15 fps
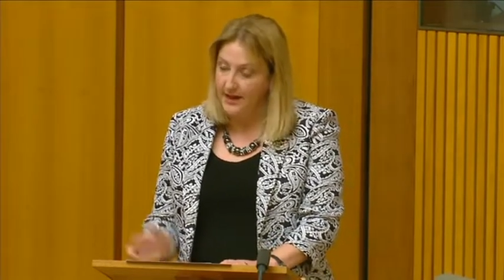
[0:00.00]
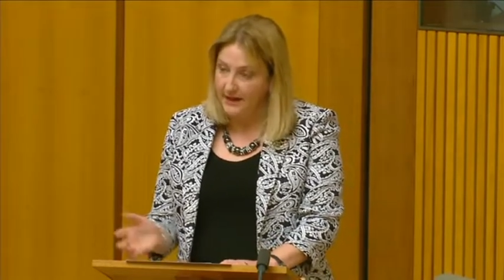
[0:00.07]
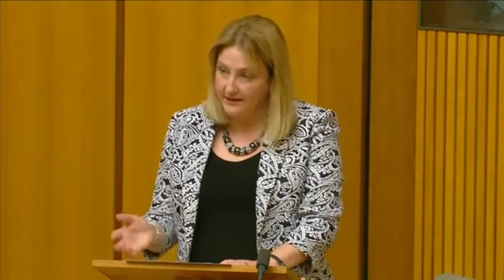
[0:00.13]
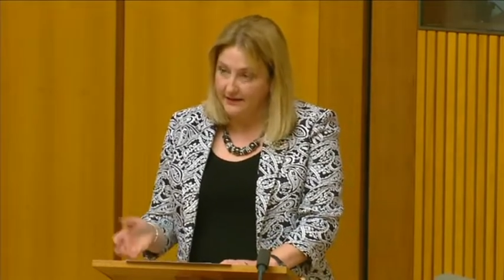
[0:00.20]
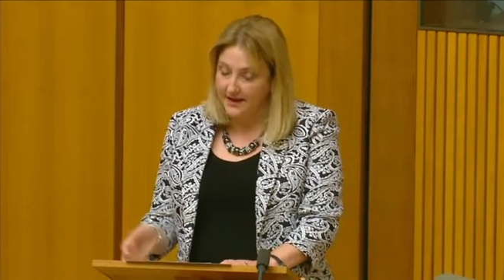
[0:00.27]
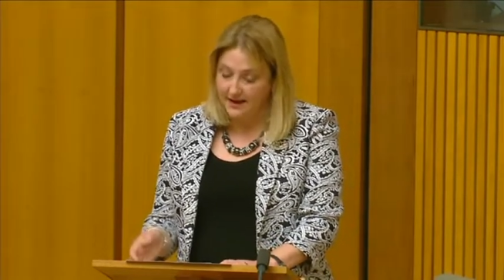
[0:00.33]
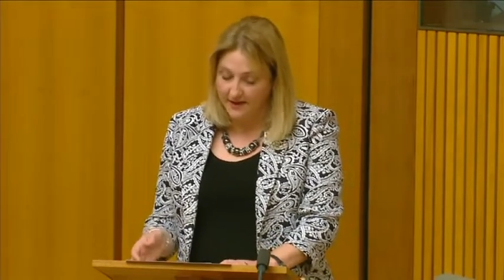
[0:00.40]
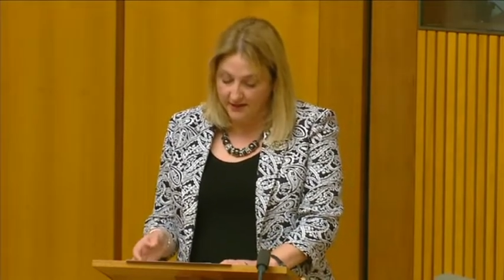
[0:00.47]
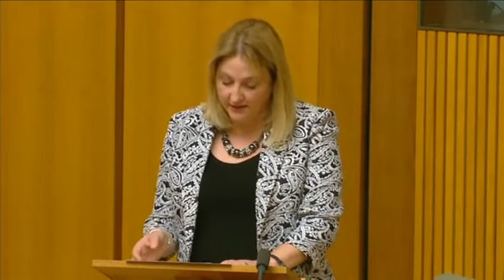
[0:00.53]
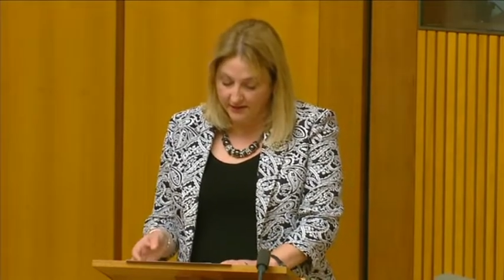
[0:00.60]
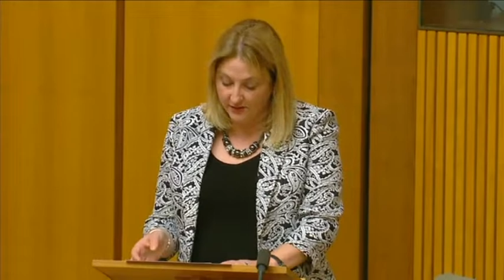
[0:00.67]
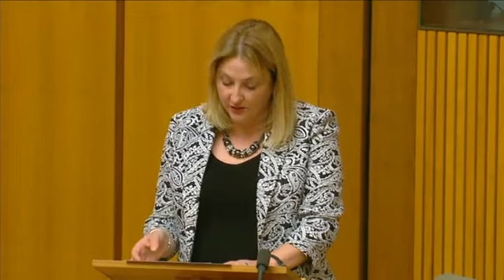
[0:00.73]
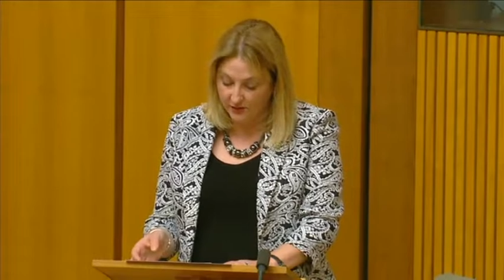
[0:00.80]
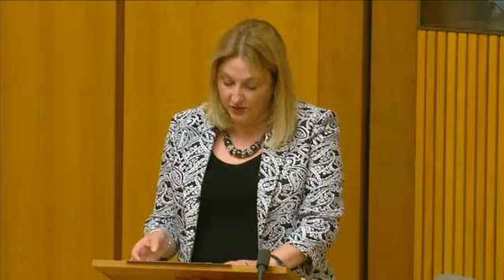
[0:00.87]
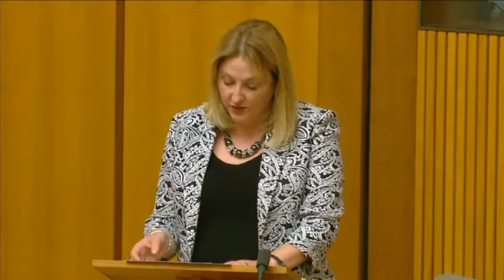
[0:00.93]
It now
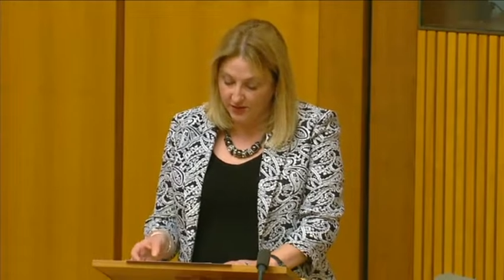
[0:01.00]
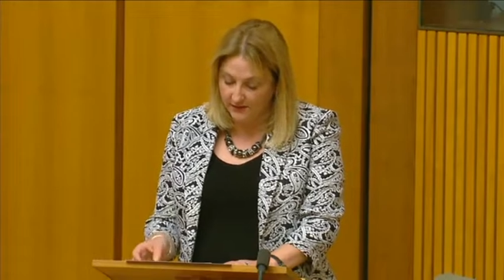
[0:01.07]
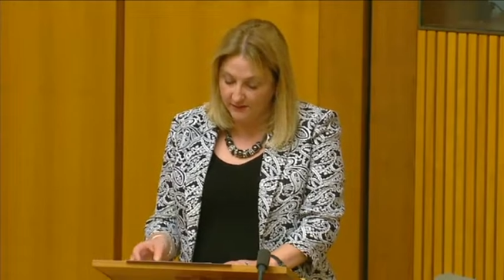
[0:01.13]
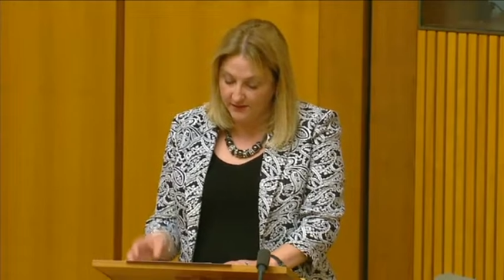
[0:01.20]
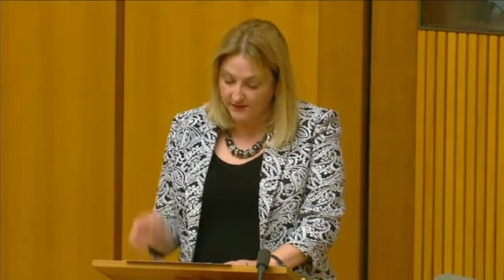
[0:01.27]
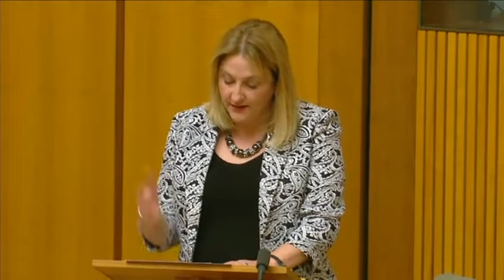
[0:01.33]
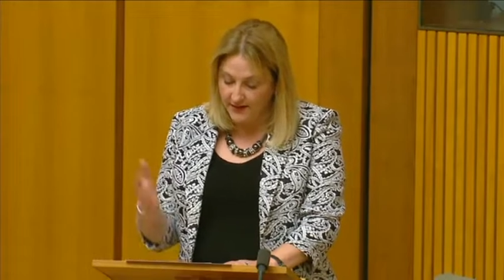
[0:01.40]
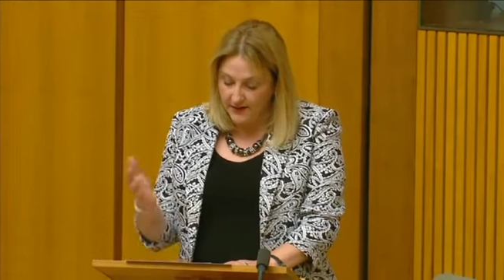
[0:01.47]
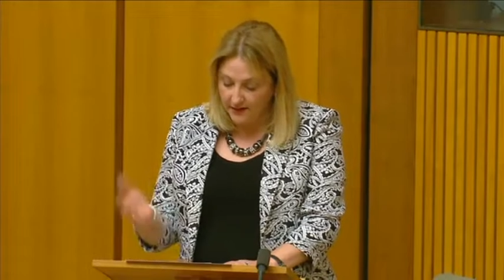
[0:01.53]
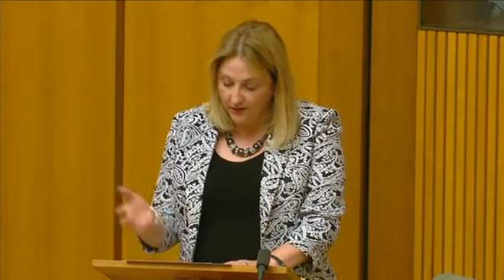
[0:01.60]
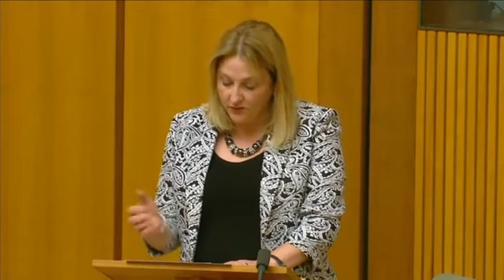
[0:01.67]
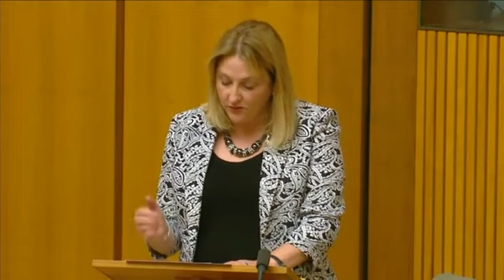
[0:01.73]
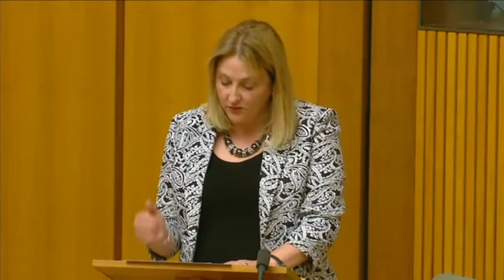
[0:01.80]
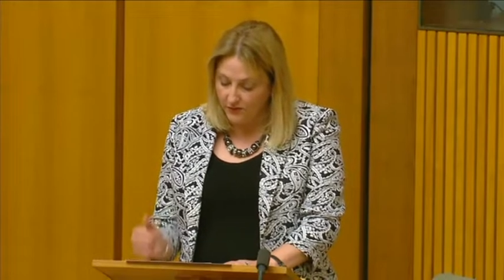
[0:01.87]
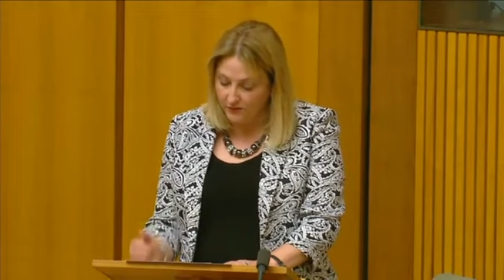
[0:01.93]
has 2 shifts.
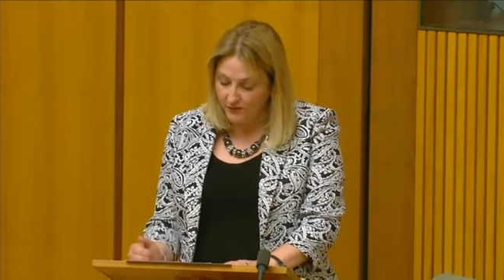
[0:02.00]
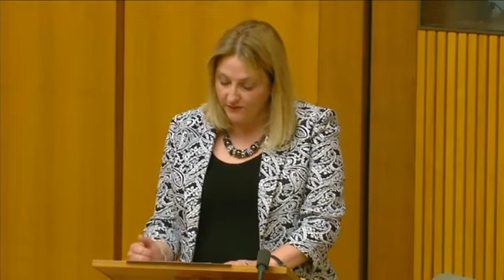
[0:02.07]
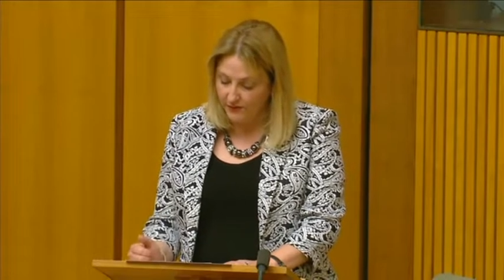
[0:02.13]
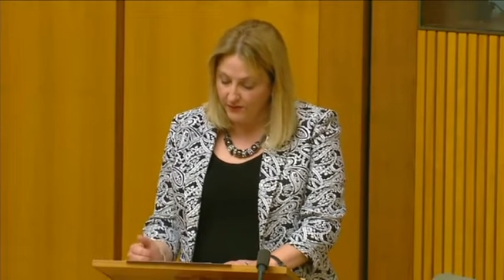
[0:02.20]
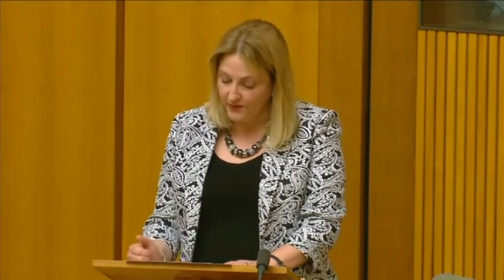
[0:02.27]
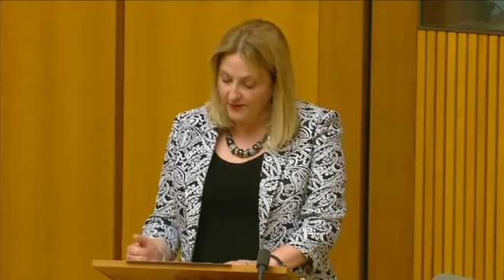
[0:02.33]
In Normanville,